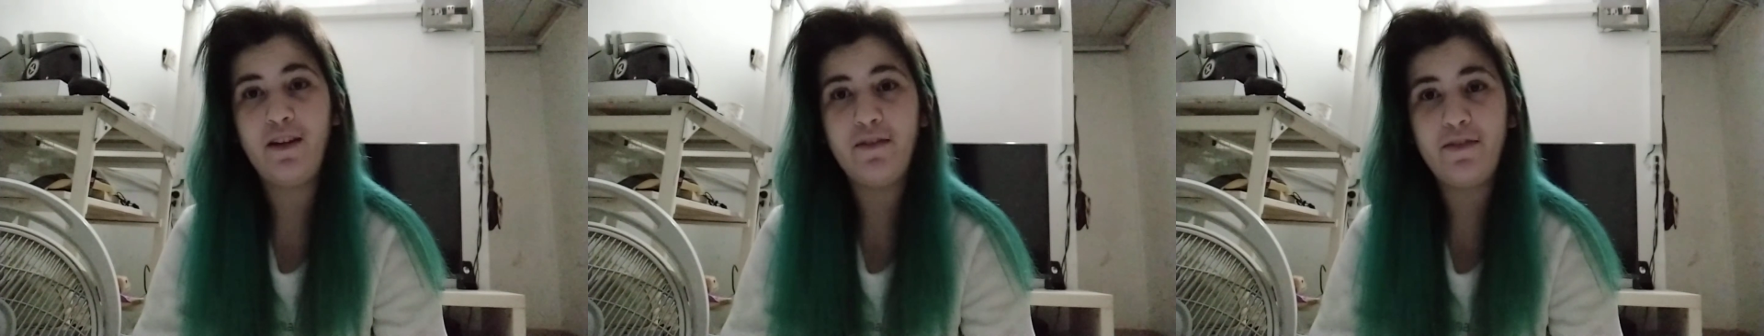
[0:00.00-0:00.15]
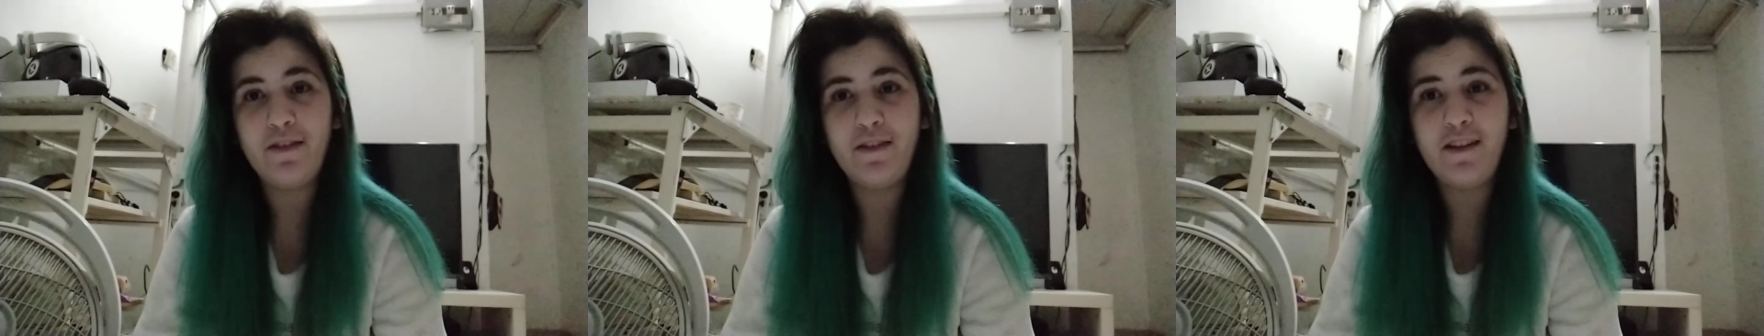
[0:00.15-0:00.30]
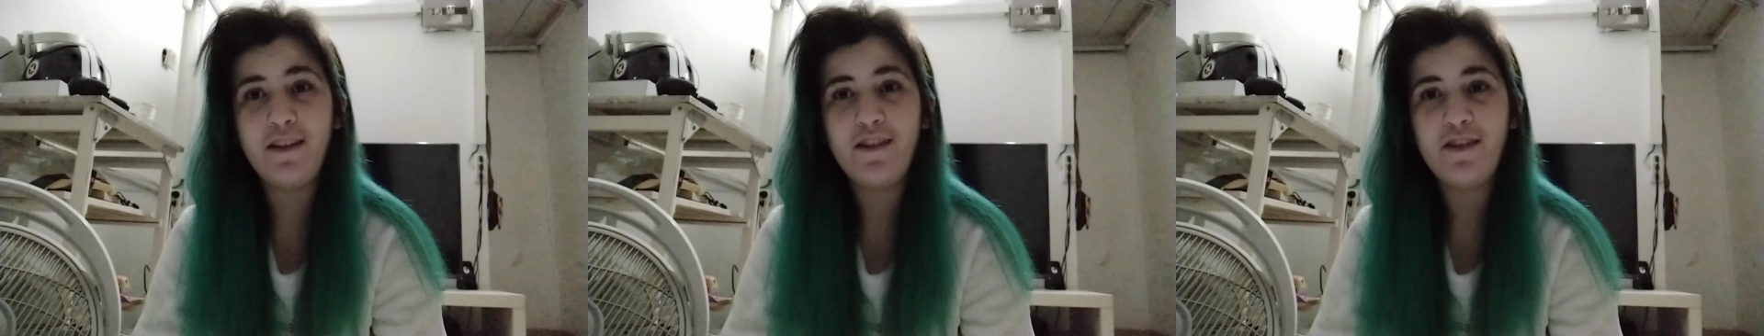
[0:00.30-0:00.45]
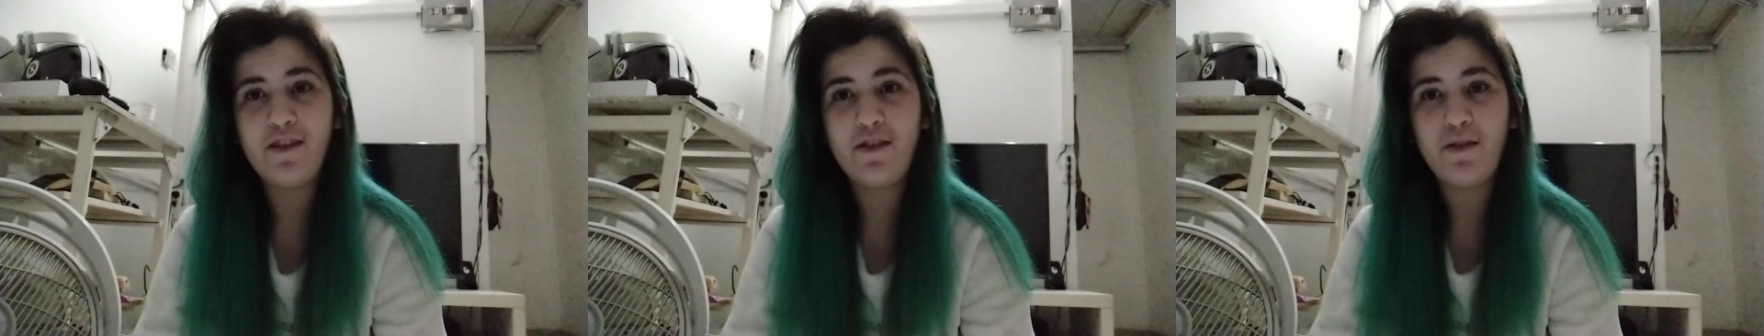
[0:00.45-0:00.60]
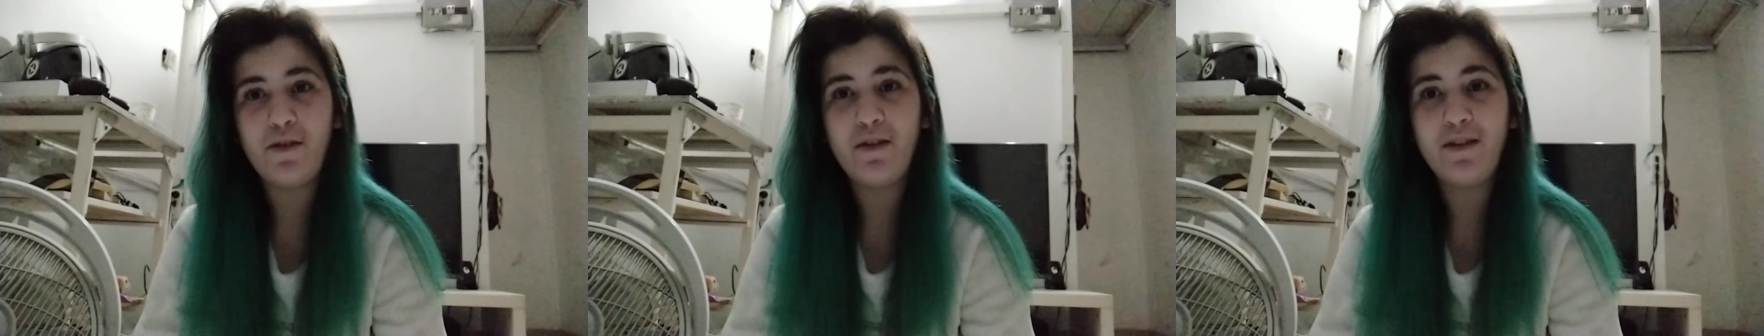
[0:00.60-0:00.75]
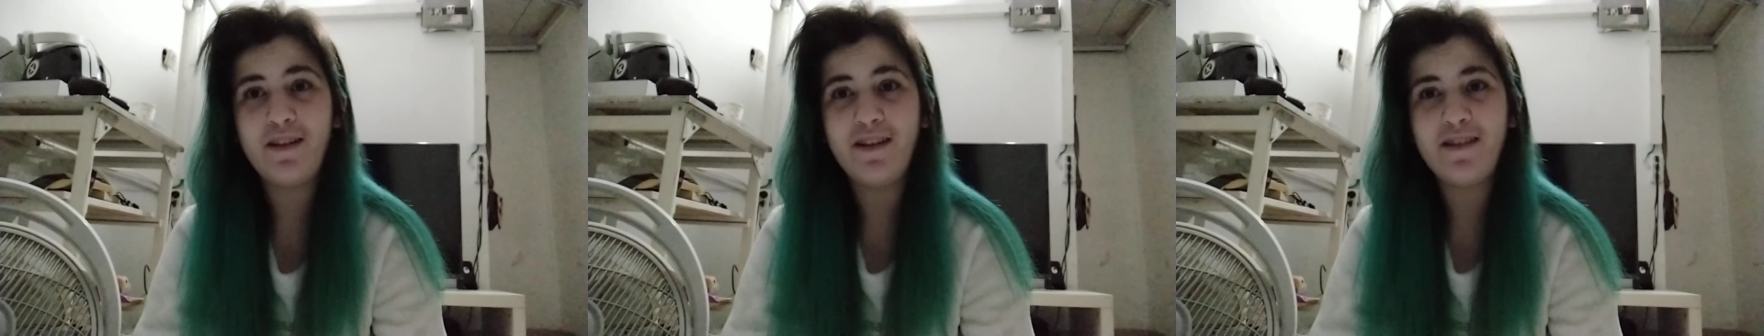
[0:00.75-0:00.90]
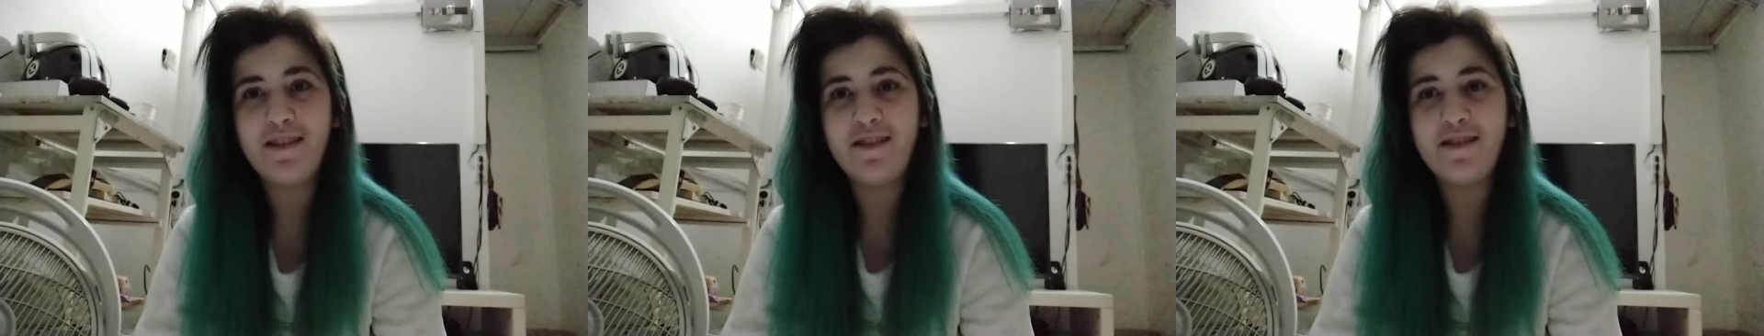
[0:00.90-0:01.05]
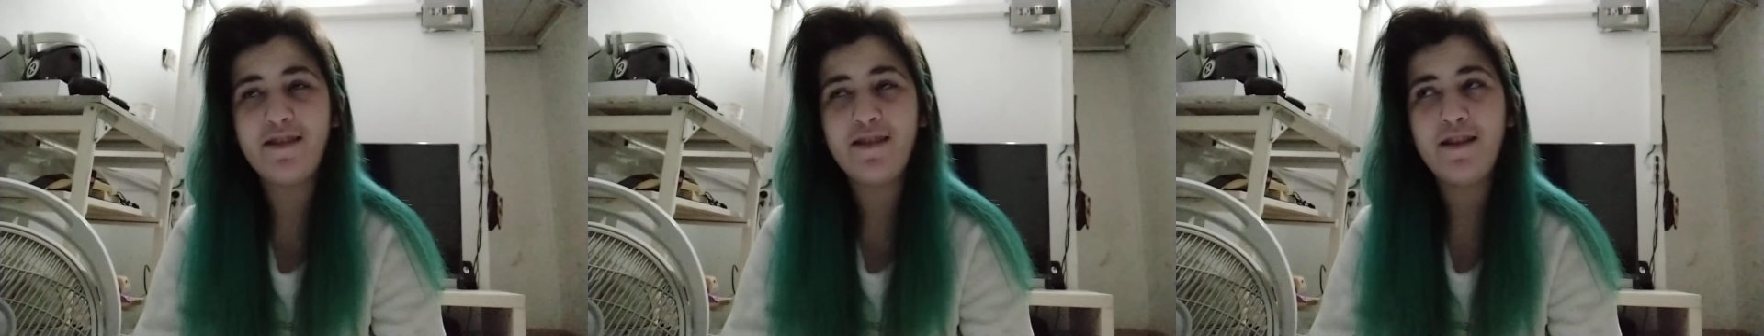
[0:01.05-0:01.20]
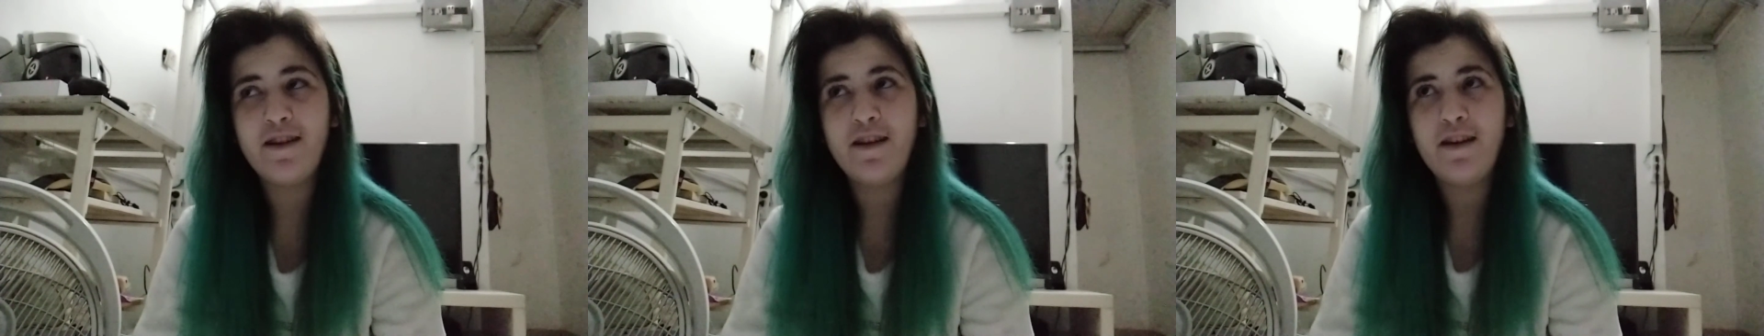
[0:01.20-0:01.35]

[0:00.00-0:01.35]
If you didn't saw this,